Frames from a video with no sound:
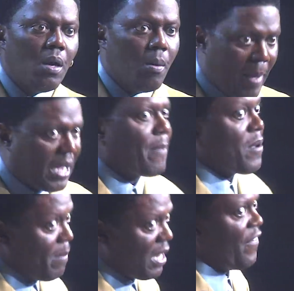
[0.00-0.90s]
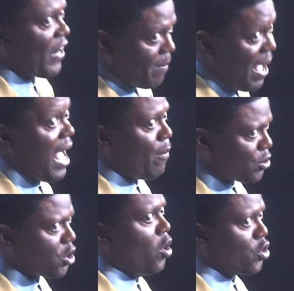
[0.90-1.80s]
Make up your motherfucking mind what
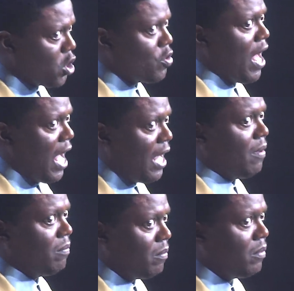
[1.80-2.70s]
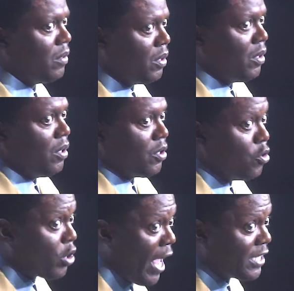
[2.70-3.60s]
you gonna do now. You
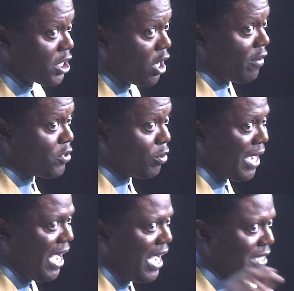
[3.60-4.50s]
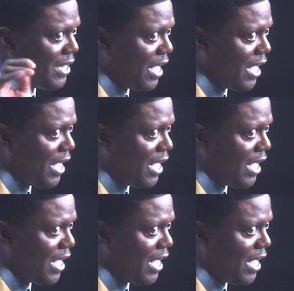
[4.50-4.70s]
can't serve two gods now.